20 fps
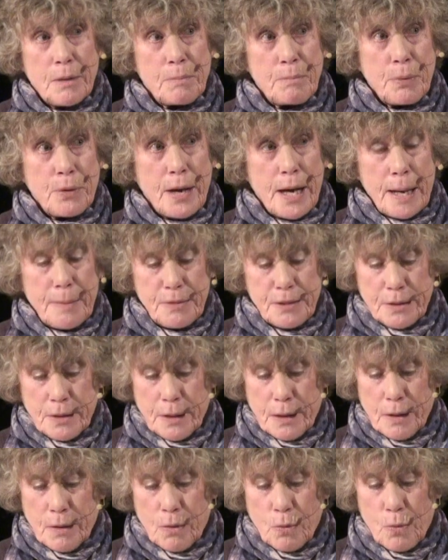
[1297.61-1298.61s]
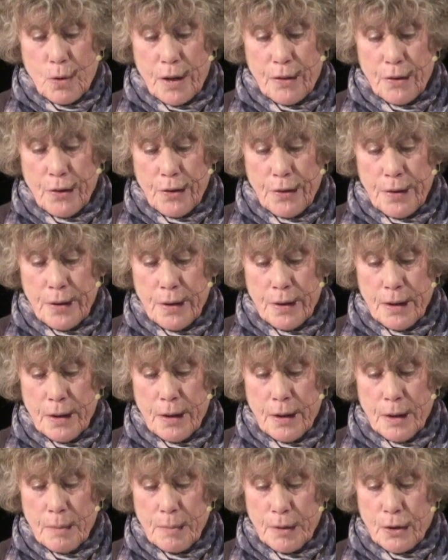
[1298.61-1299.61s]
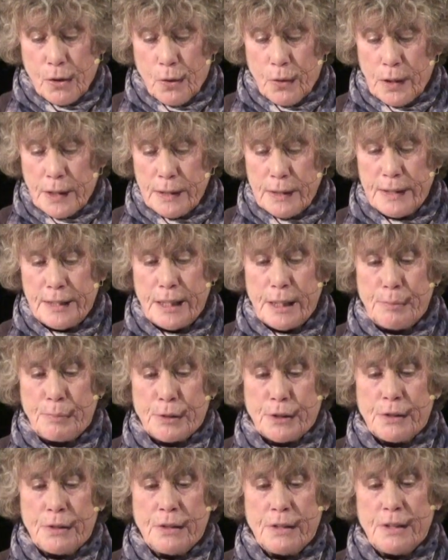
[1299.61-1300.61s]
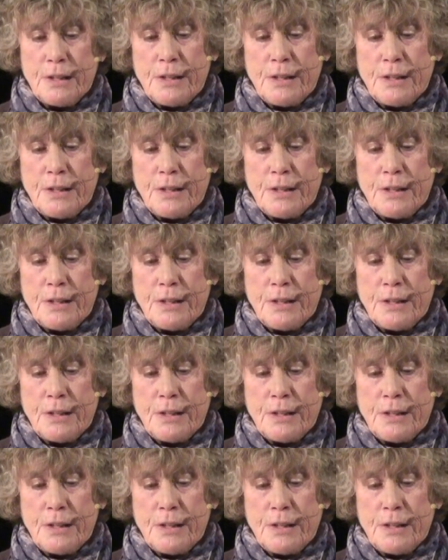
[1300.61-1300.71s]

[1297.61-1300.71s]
perhaps weathered, but go a little deeper.